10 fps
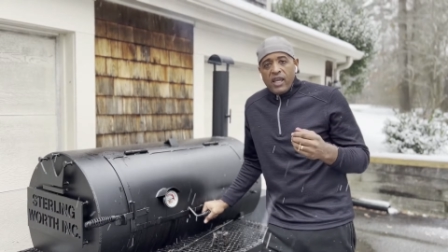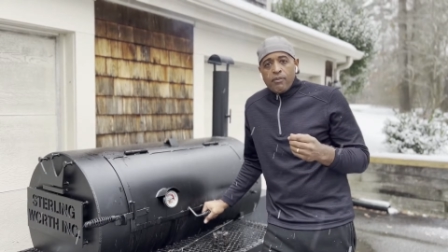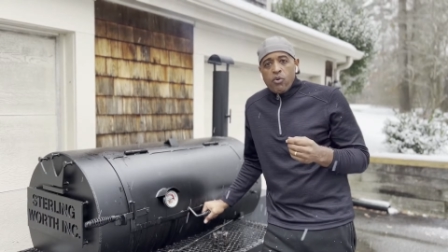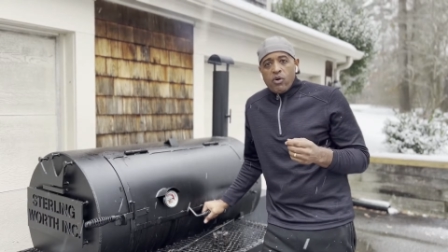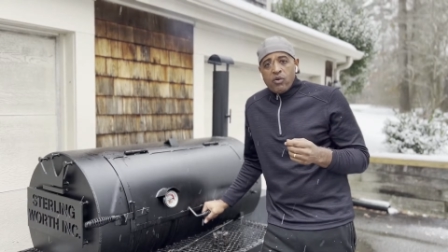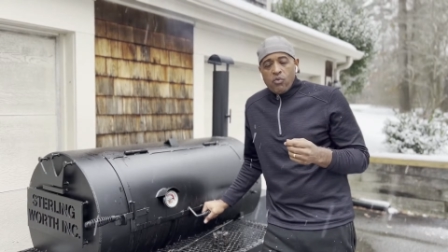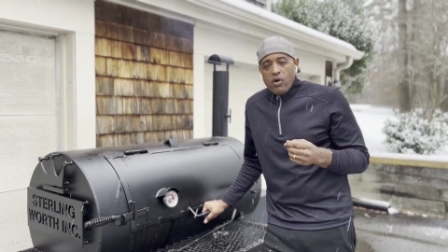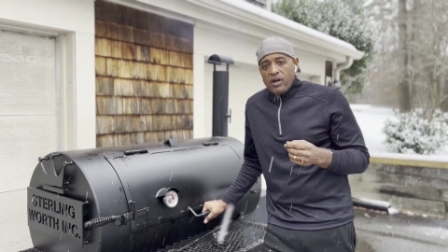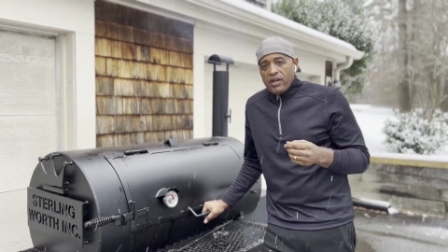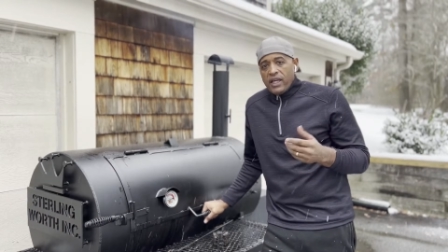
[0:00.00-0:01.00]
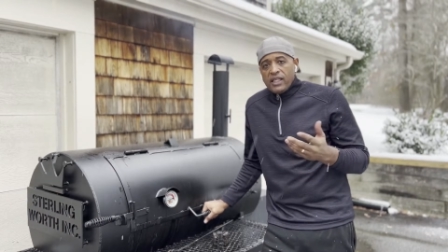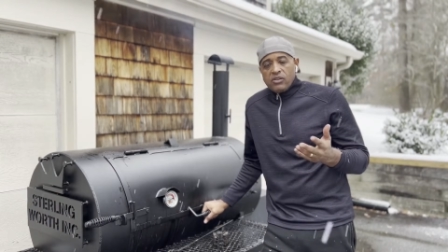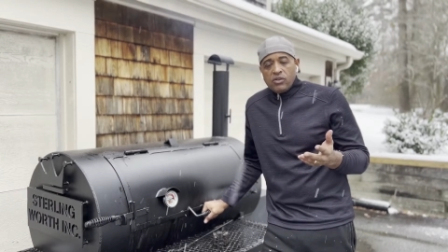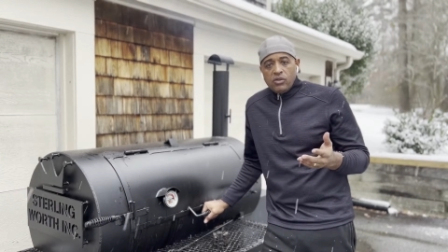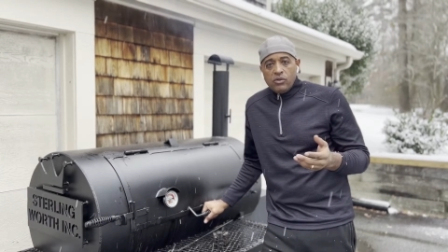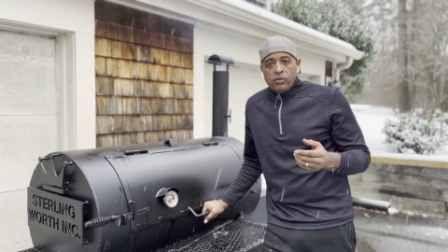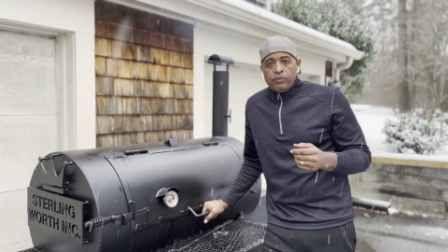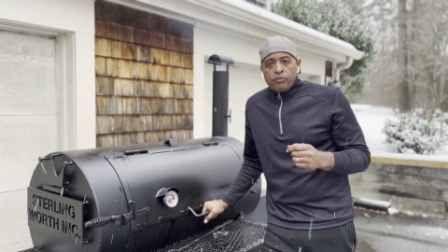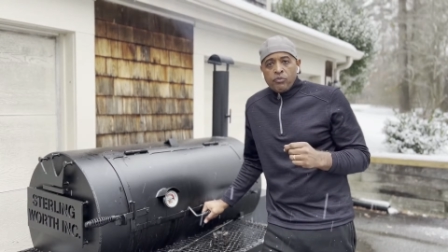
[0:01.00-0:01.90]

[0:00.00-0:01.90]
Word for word: eight point one, eight two.